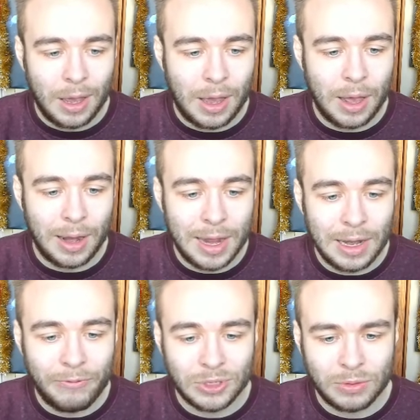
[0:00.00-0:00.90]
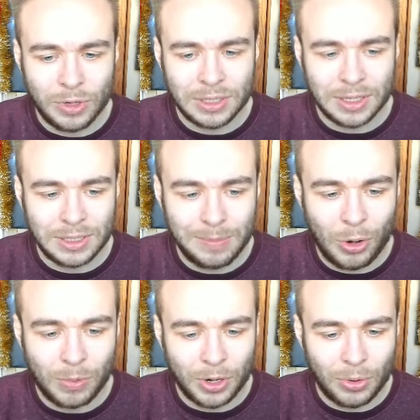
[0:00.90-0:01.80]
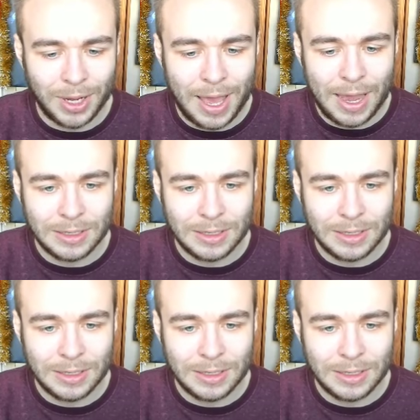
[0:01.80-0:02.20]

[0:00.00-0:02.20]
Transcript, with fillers: Uh, lately, for some reason, I see Pokemon holding eggs.